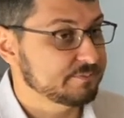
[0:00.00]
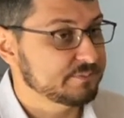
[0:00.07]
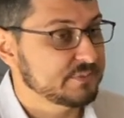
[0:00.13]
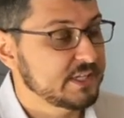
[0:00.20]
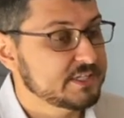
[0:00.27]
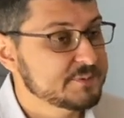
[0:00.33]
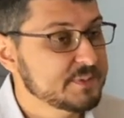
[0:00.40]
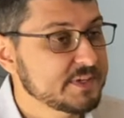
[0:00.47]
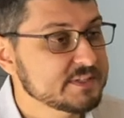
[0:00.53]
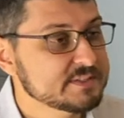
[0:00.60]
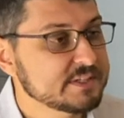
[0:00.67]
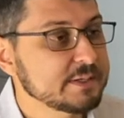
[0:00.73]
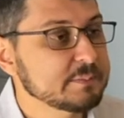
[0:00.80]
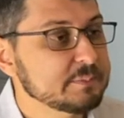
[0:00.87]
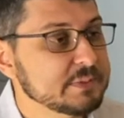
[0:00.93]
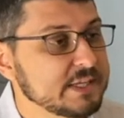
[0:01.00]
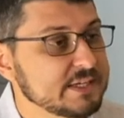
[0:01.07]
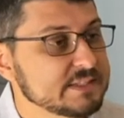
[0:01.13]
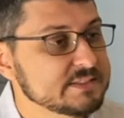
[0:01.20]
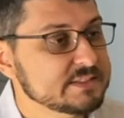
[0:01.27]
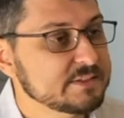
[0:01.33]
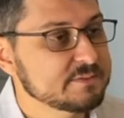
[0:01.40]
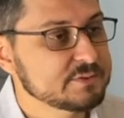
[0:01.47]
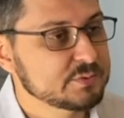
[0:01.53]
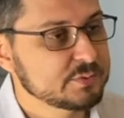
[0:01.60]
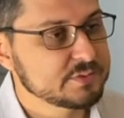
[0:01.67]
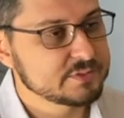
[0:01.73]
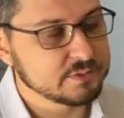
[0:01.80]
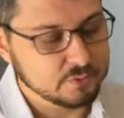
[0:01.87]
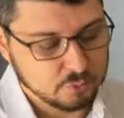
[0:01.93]
That's because it implies that if
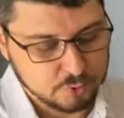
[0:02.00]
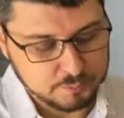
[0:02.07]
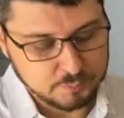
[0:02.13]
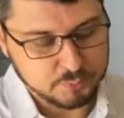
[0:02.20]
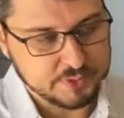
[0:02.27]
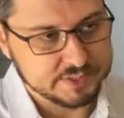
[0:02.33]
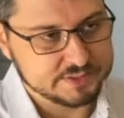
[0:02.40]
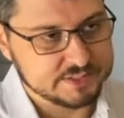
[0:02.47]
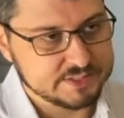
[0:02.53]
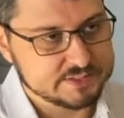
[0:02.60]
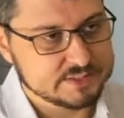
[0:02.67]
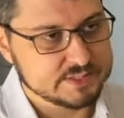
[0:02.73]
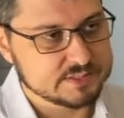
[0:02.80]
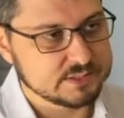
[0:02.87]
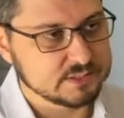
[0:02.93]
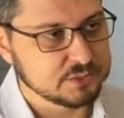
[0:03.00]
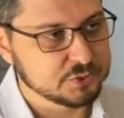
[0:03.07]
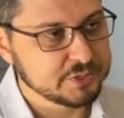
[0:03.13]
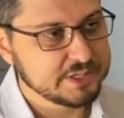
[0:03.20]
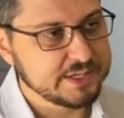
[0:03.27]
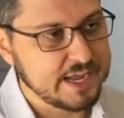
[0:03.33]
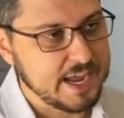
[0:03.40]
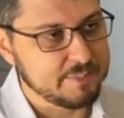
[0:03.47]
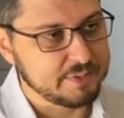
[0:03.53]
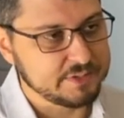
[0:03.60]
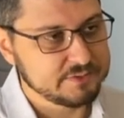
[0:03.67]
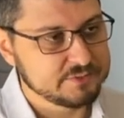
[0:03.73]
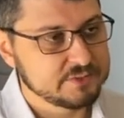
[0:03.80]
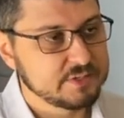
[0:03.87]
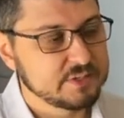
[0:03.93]
students incorporate these as learning
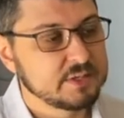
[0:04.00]
habits,